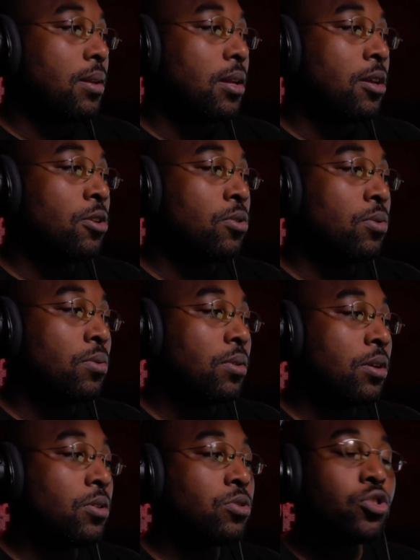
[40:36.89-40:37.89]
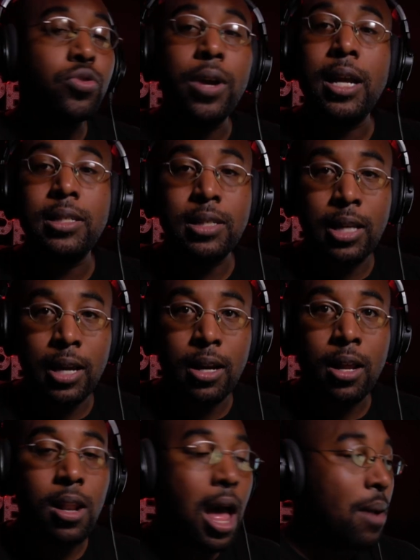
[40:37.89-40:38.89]
it'll, it'll translate
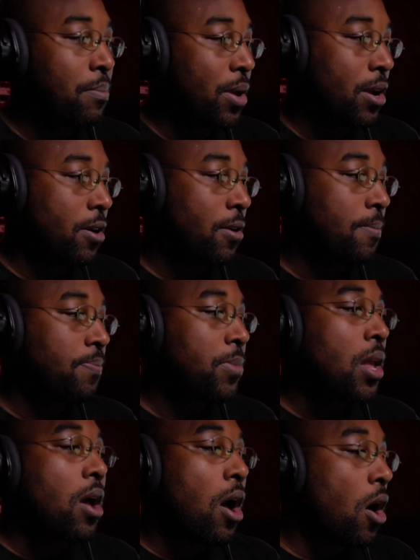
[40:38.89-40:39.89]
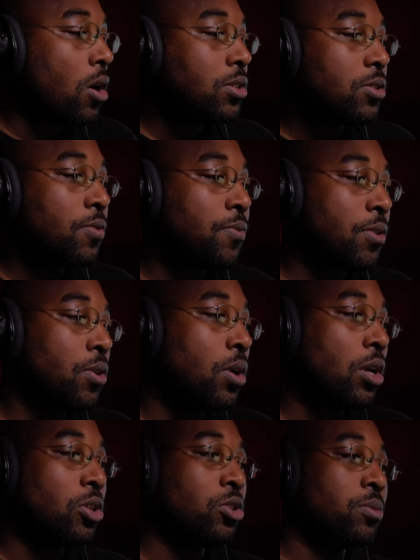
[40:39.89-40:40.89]
a lot better. I also feel
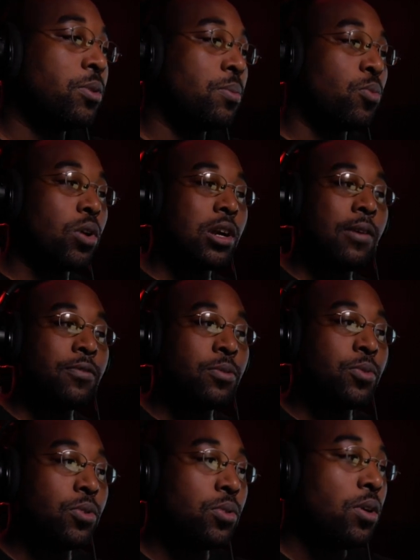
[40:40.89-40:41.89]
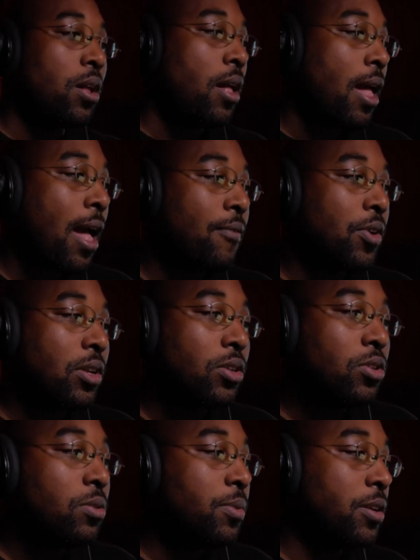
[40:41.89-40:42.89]
a little bit more comfortable having a
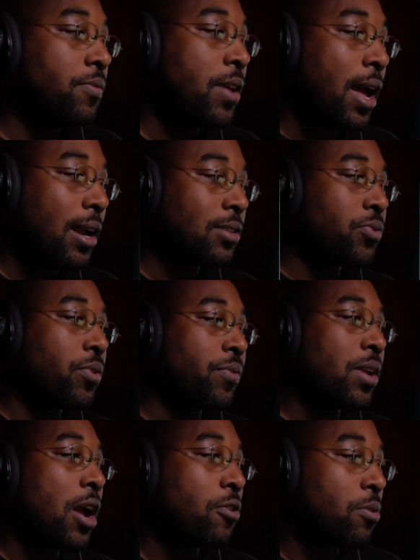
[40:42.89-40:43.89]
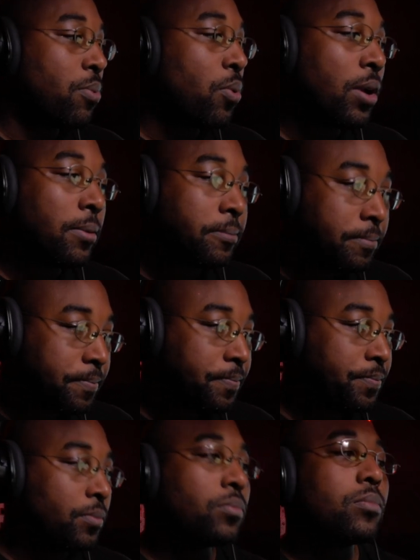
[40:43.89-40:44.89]
little bit of that sort of counterpoint
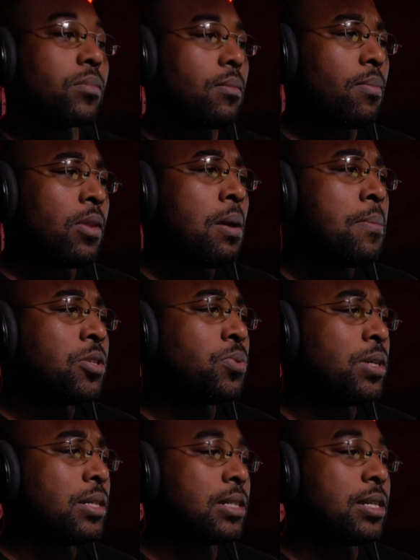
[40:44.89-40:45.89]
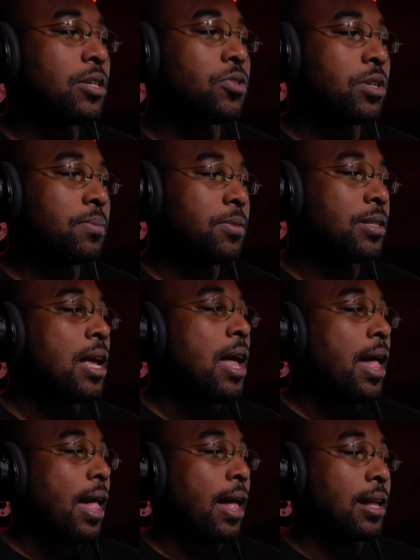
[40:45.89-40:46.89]
between the snare drums
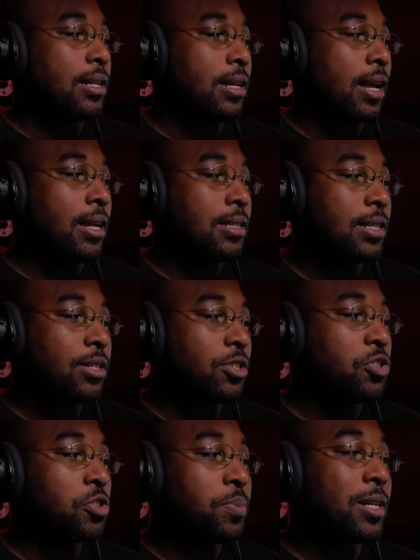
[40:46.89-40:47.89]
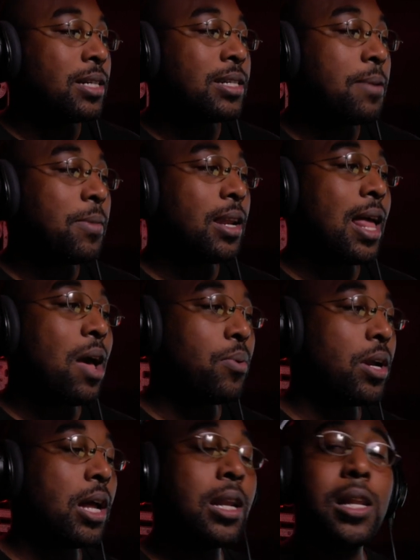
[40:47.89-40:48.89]
and, and tenors, just because I'm
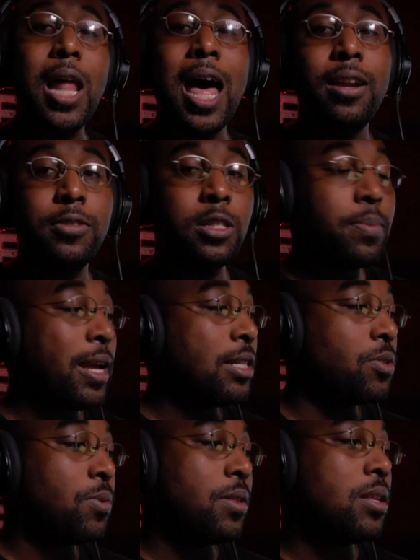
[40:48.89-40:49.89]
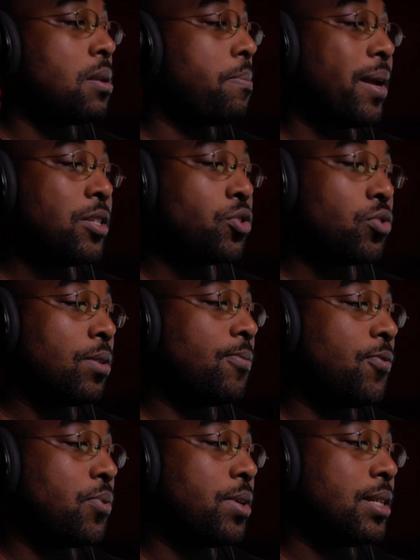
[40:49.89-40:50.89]
allowing a lot of space within the bass drum
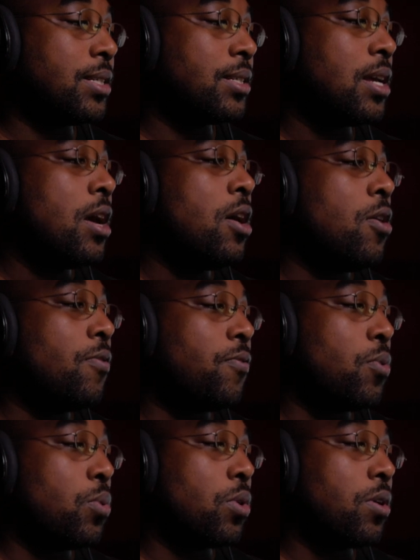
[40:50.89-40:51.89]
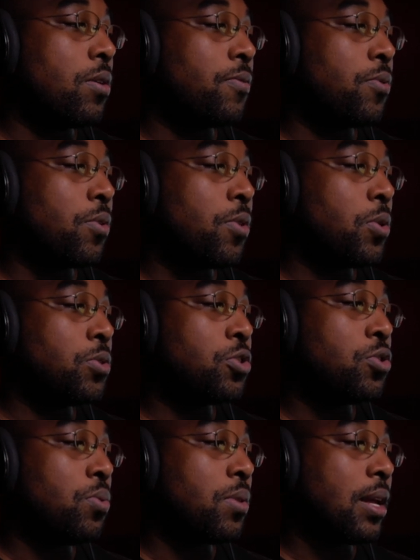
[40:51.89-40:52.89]
voice for, for those
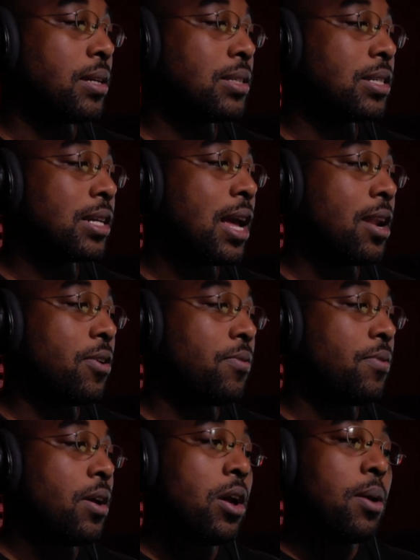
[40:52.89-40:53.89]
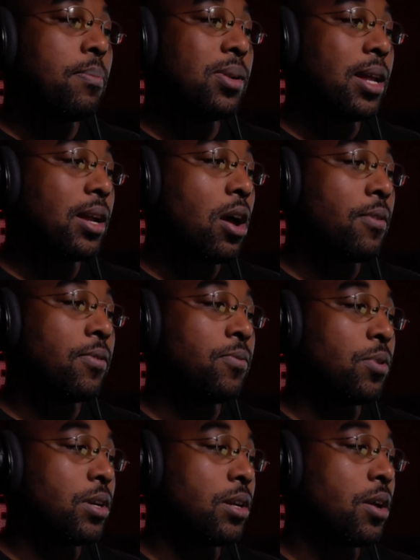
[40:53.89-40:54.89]
two things to kind of play off of
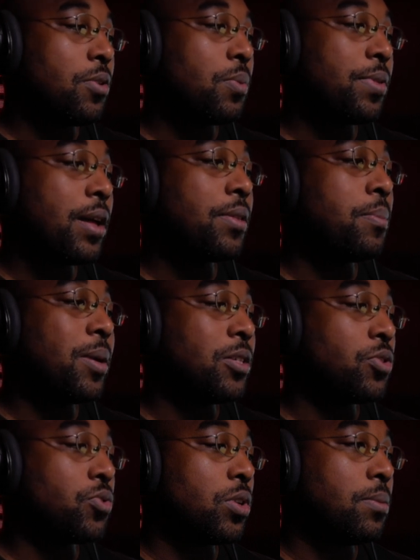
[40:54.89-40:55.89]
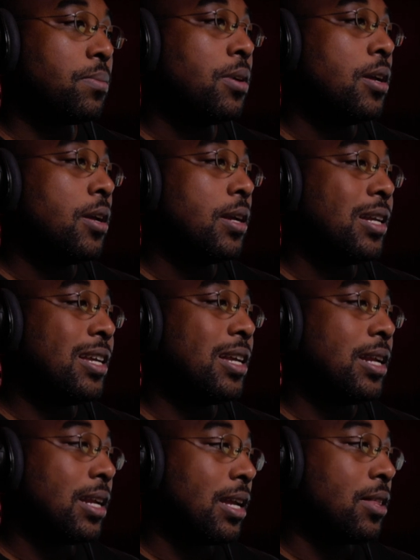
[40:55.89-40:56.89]
one another without the bass drum
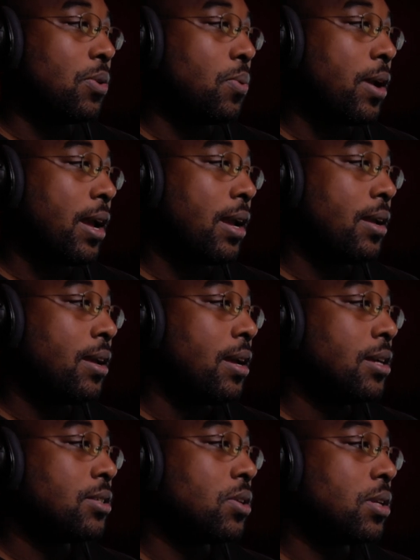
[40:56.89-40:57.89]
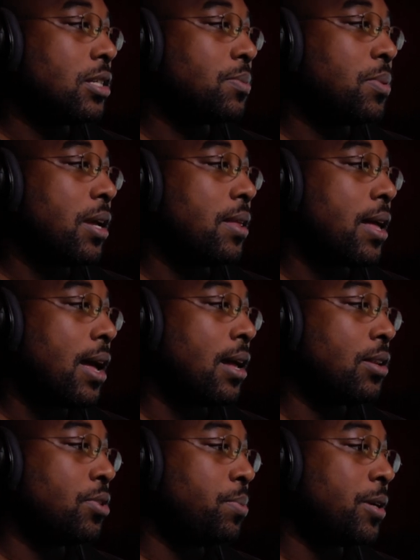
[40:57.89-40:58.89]
getting in the way. So let's play that a
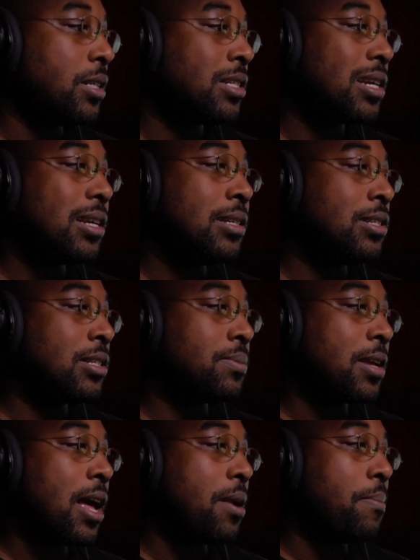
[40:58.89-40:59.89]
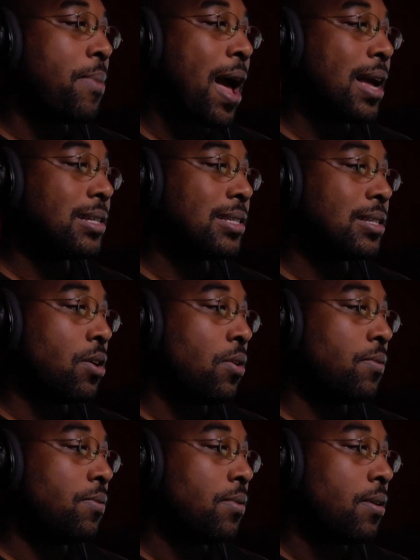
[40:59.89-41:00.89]
little bit just kind of by
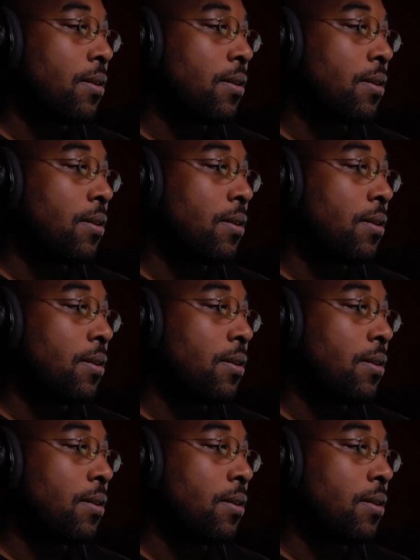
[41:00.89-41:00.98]
itself